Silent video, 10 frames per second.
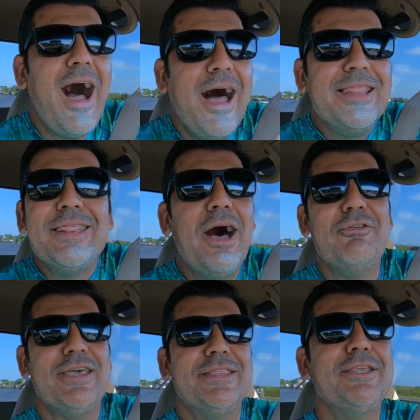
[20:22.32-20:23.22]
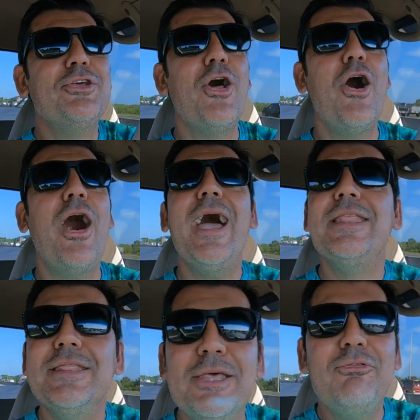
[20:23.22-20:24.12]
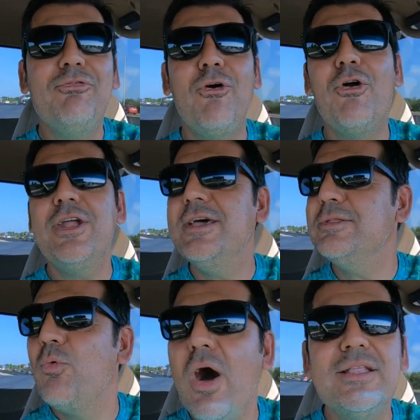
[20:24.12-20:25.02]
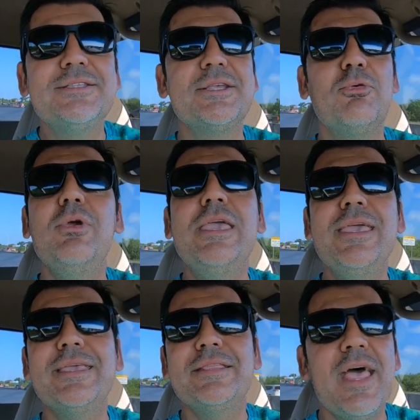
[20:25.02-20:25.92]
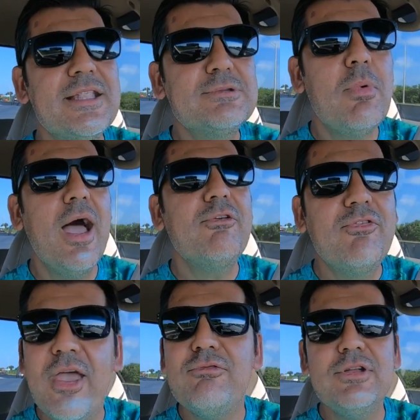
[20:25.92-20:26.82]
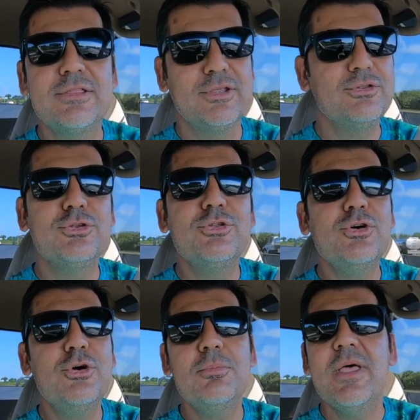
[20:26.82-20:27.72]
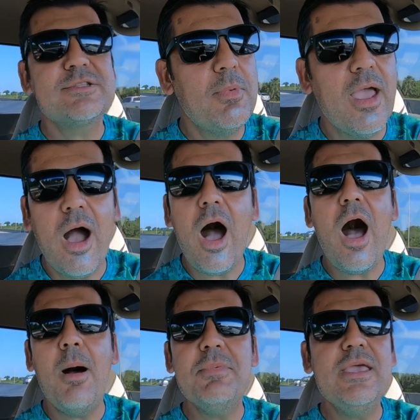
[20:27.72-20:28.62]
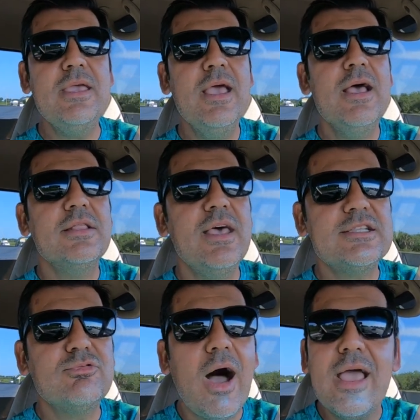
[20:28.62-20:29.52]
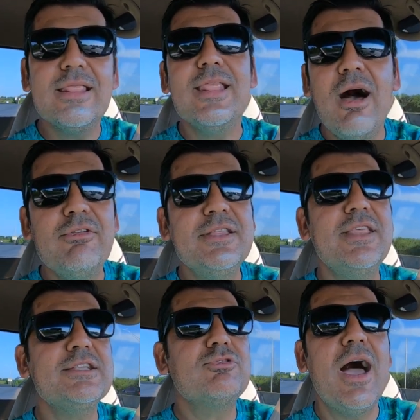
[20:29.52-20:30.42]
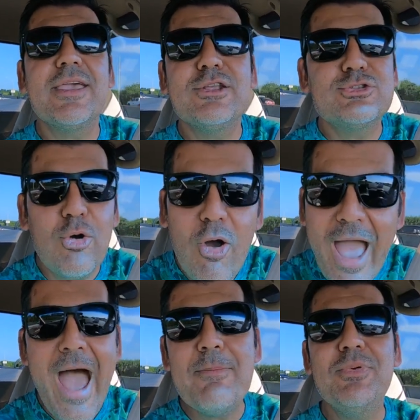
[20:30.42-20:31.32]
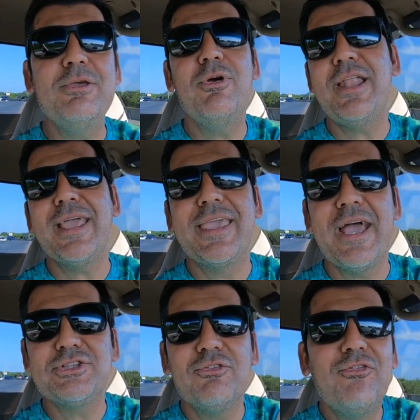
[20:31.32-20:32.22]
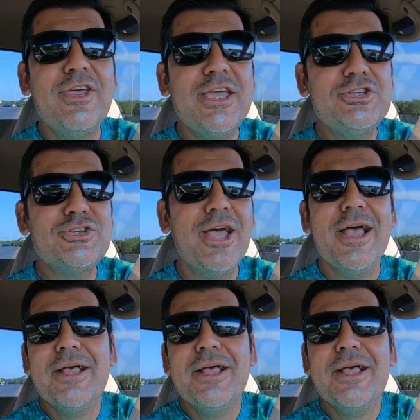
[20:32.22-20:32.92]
I love it, you know. I live for it once a week. That's my favorite thing to do. That's my hobby. That's why I love it. That's why I get so happy when I catch a fish.